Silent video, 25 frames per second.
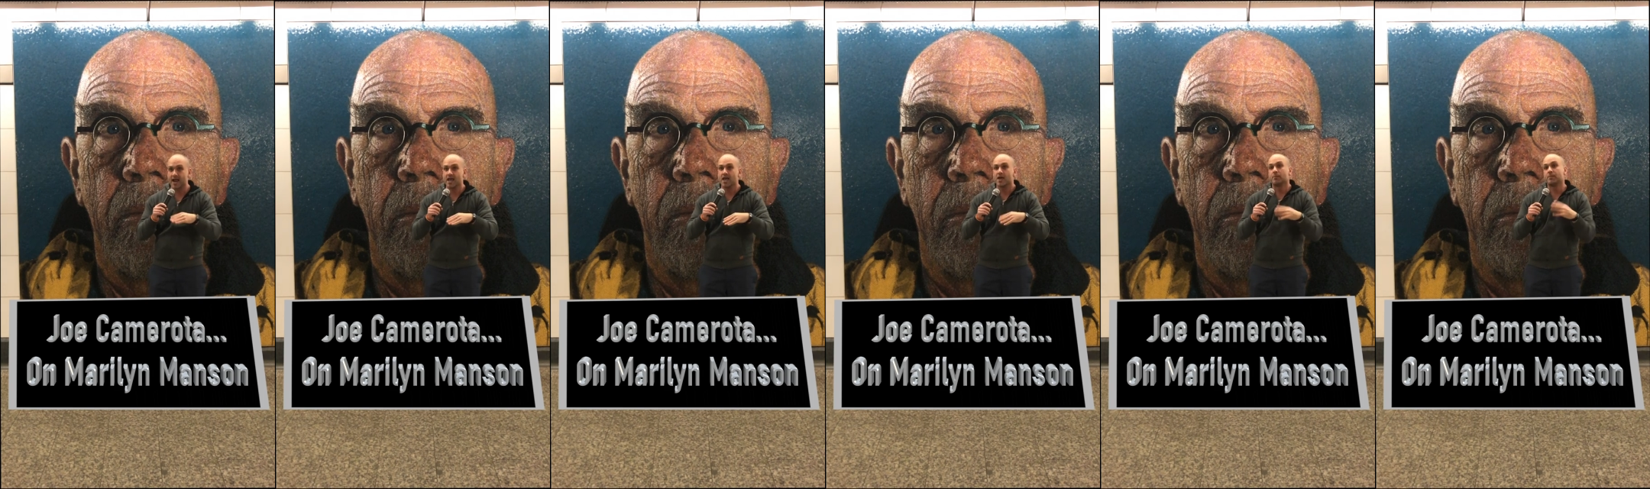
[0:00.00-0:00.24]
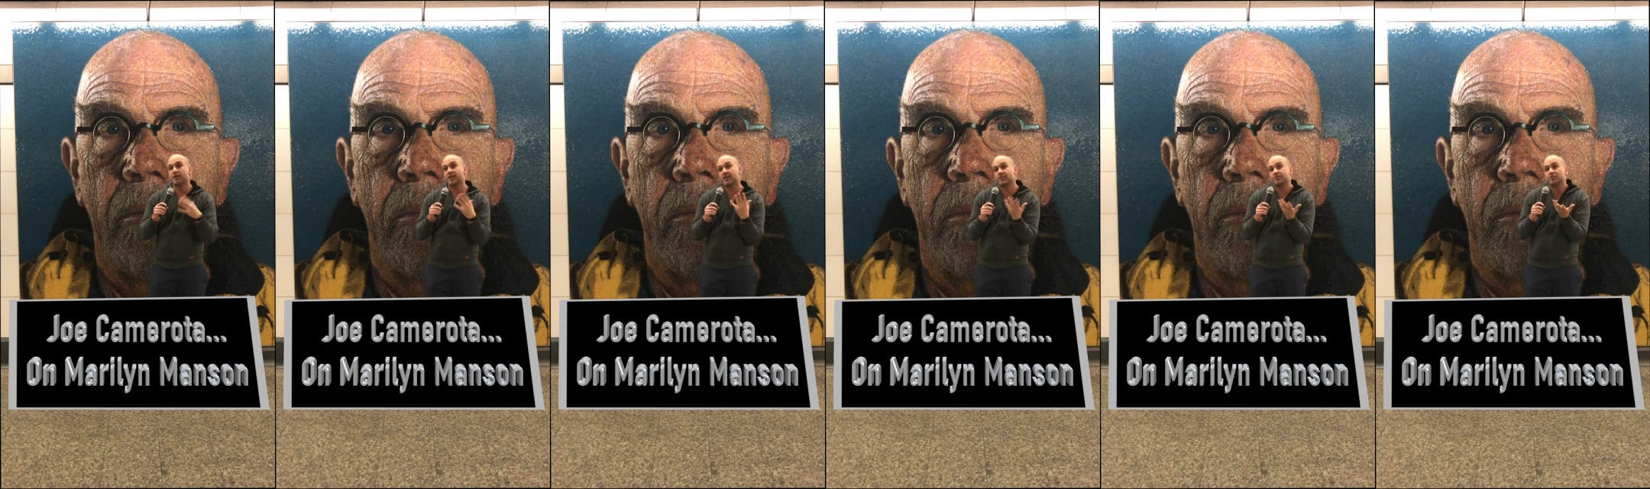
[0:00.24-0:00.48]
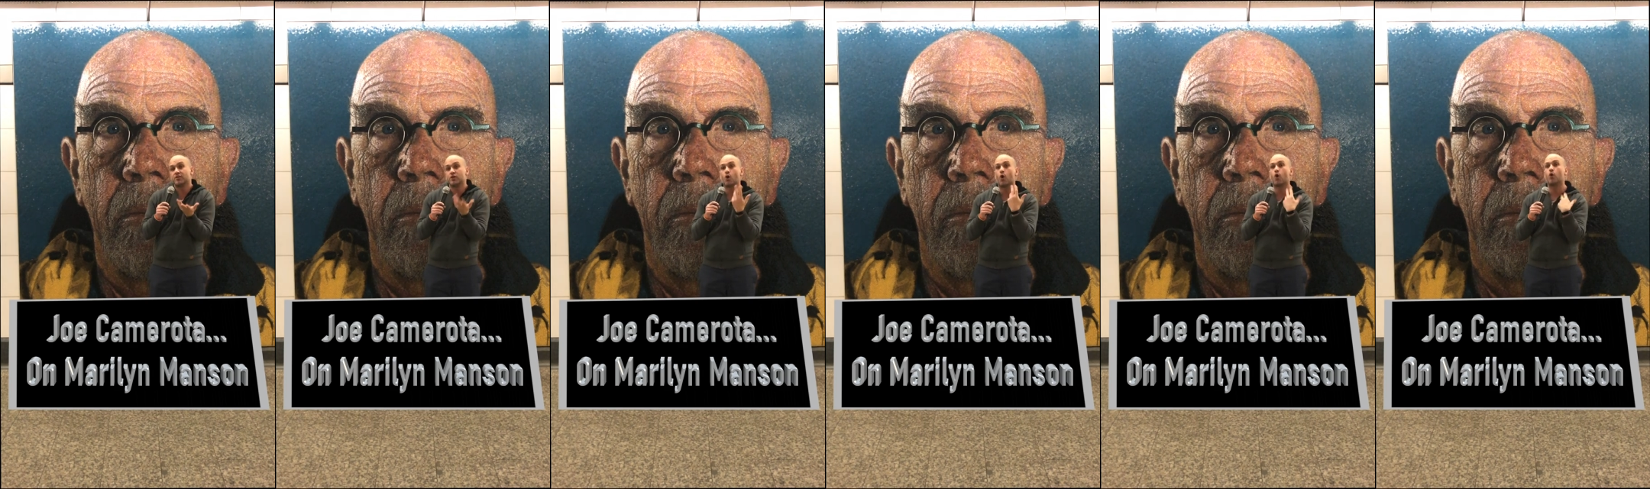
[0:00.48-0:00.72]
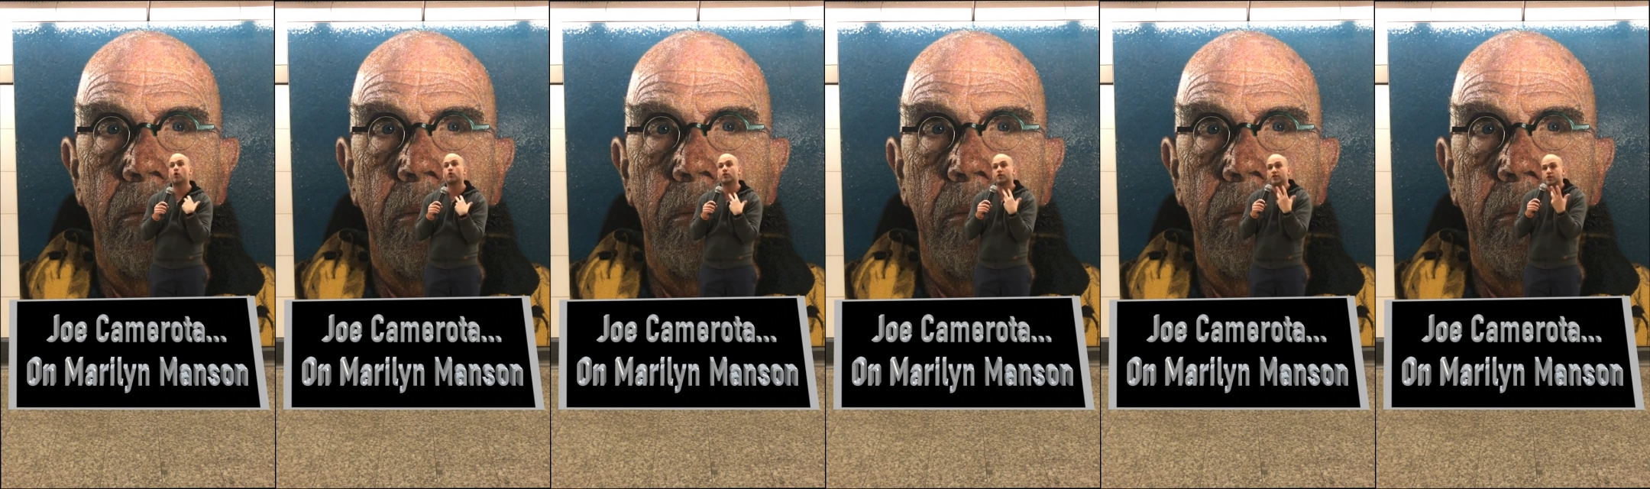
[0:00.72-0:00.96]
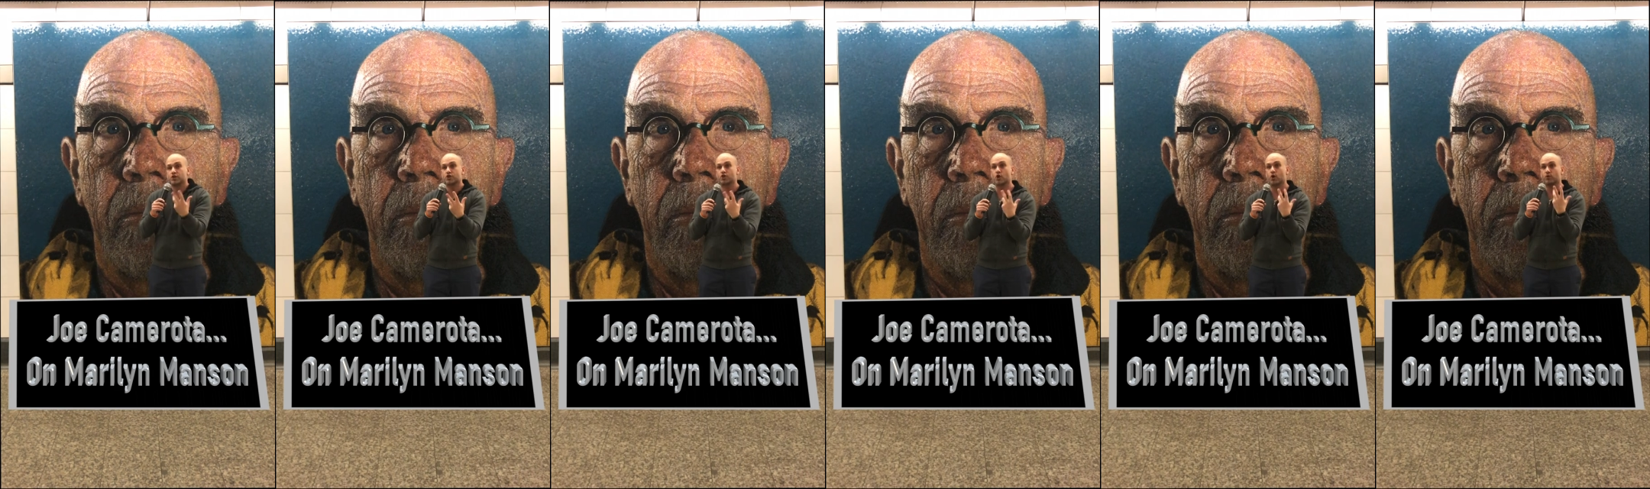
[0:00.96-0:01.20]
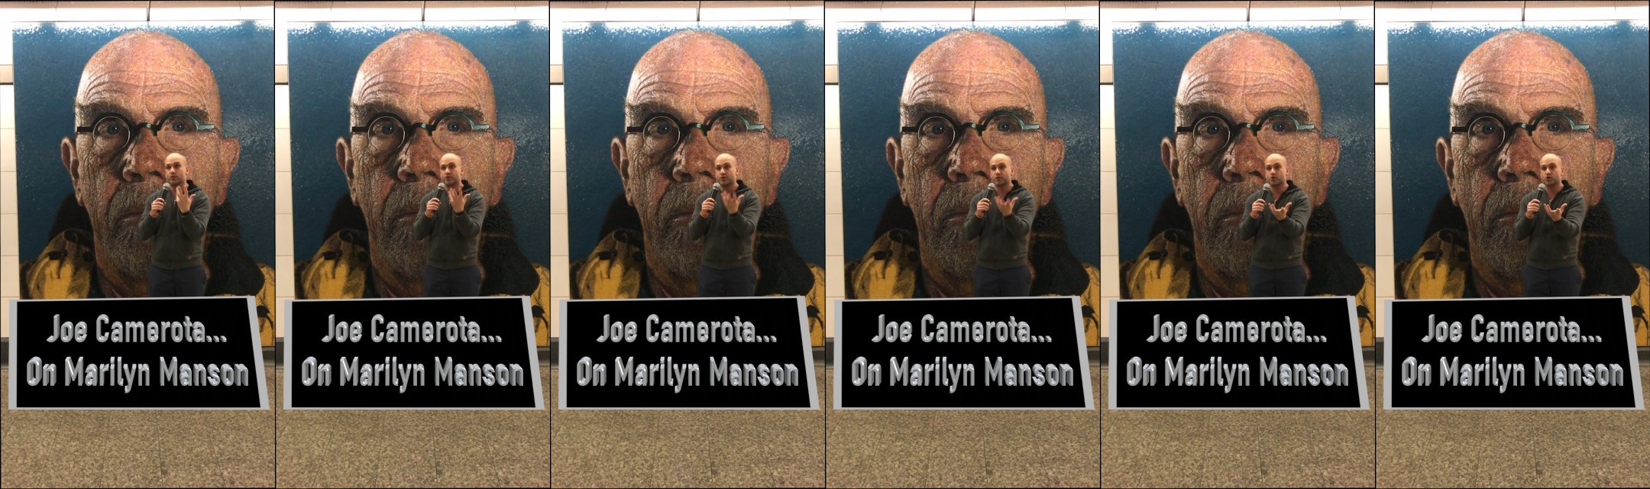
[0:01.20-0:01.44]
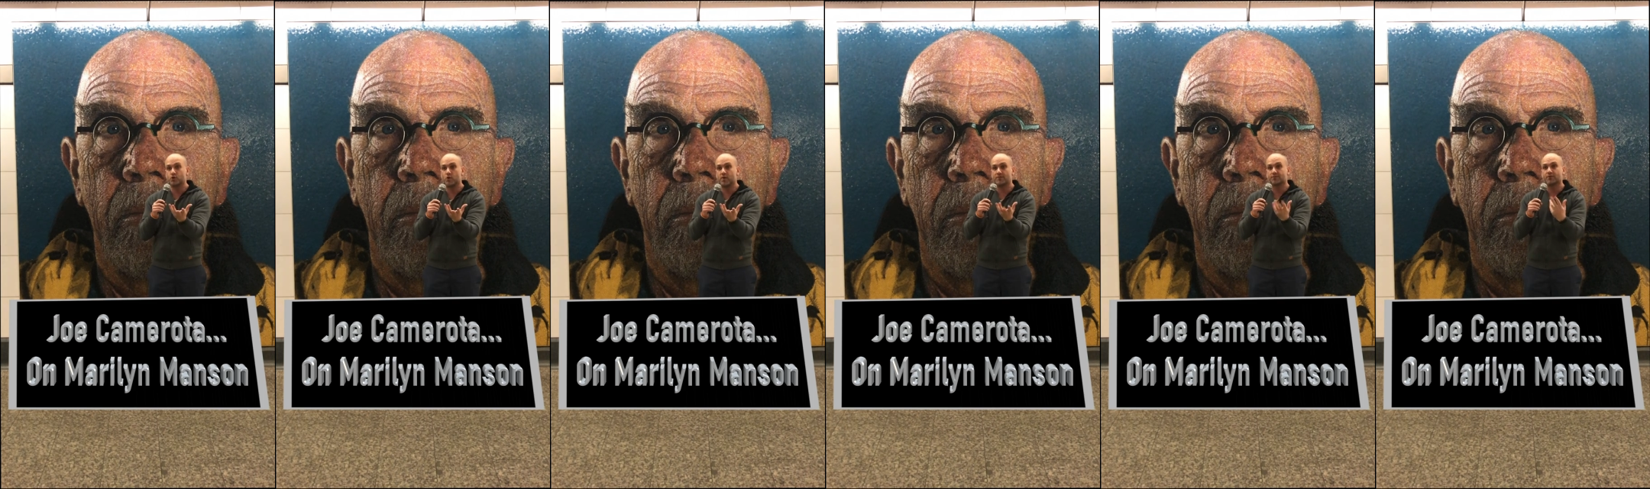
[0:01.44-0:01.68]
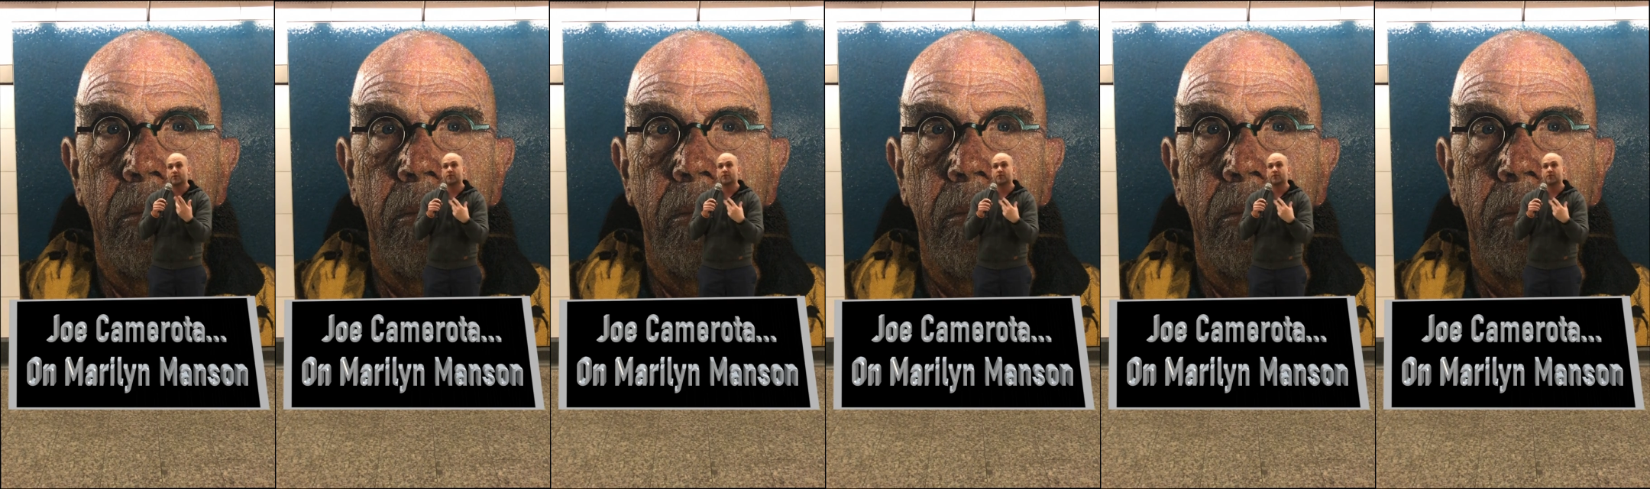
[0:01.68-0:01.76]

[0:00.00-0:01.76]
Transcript: because he only showed the joyful